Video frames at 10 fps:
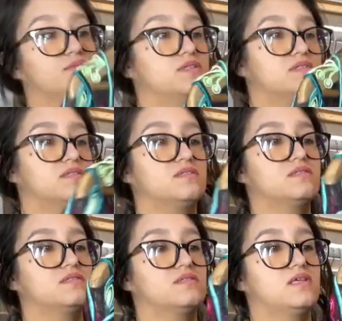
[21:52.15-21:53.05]
This
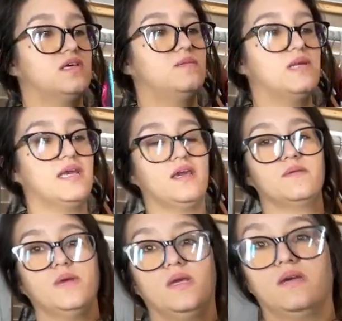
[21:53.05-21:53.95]
is Kim and
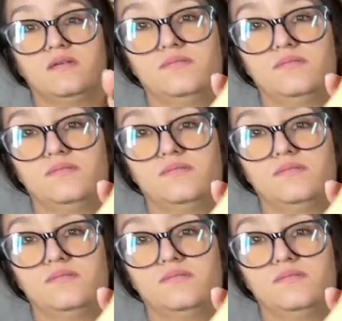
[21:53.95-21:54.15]
Cami.